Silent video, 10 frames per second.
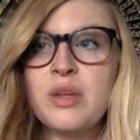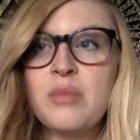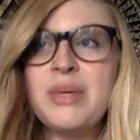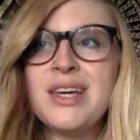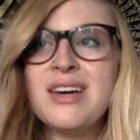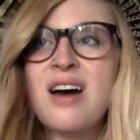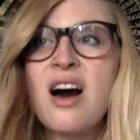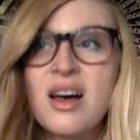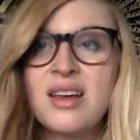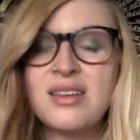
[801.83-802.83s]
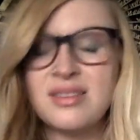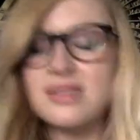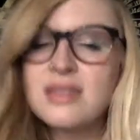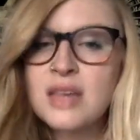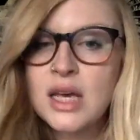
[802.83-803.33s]

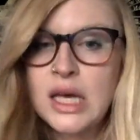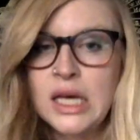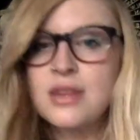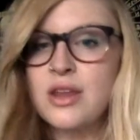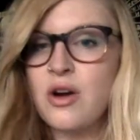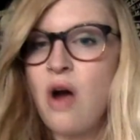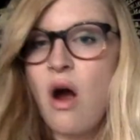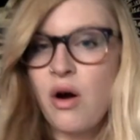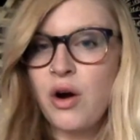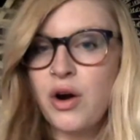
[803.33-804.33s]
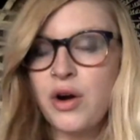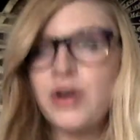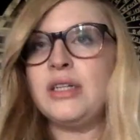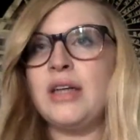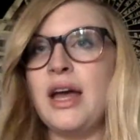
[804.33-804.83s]
because there are
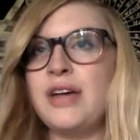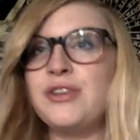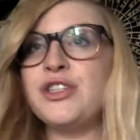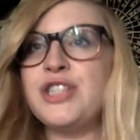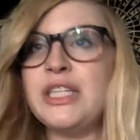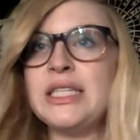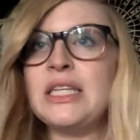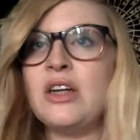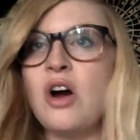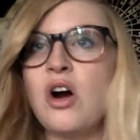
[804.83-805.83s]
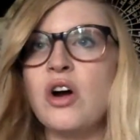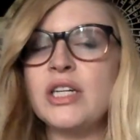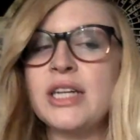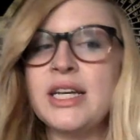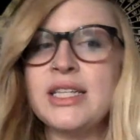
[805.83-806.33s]
energies that
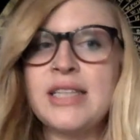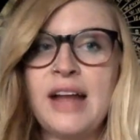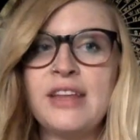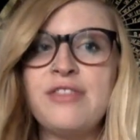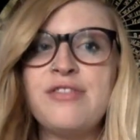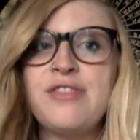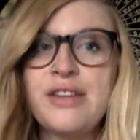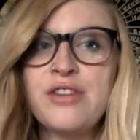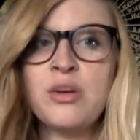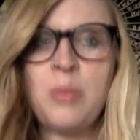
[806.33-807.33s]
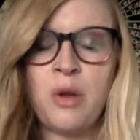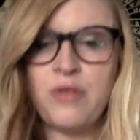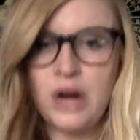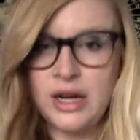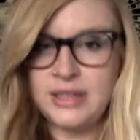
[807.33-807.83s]
aren't exactly favorable
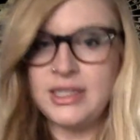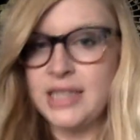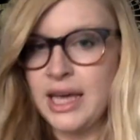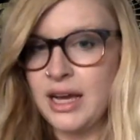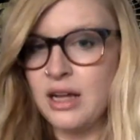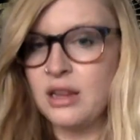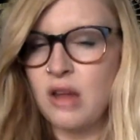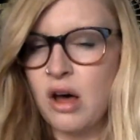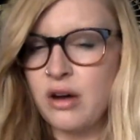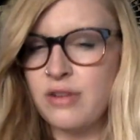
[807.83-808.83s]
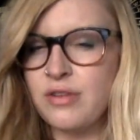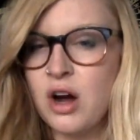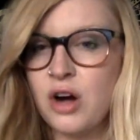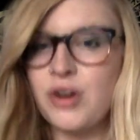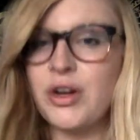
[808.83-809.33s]
for us to take a lot of
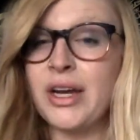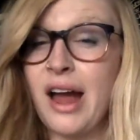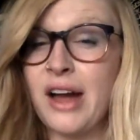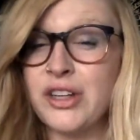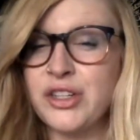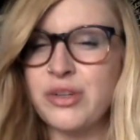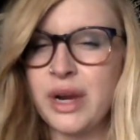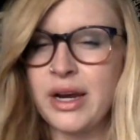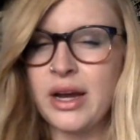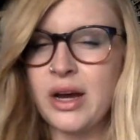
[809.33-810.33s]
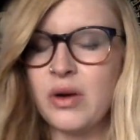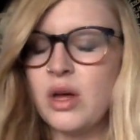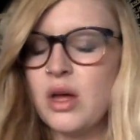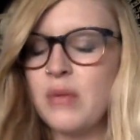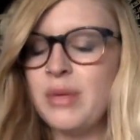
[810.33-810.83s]
concrete action right now
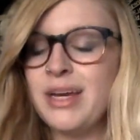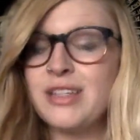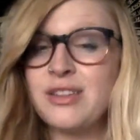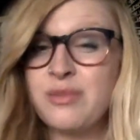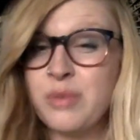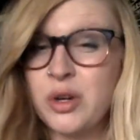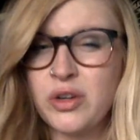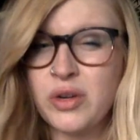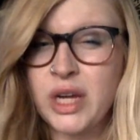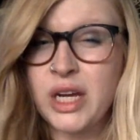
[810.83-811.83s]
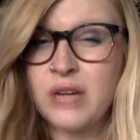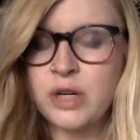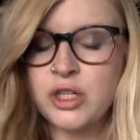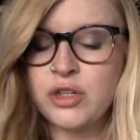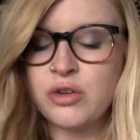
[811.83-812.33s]
because of Mercury in
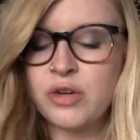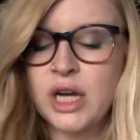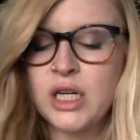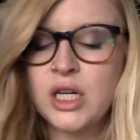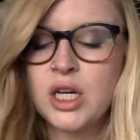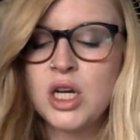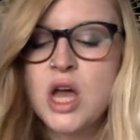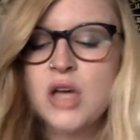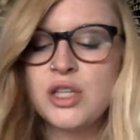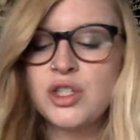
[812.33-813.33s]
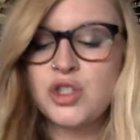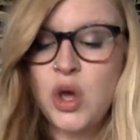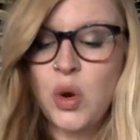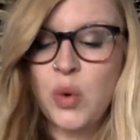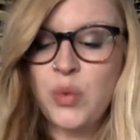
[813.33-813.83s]
retrograde.
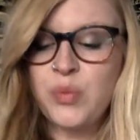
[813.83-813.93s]
So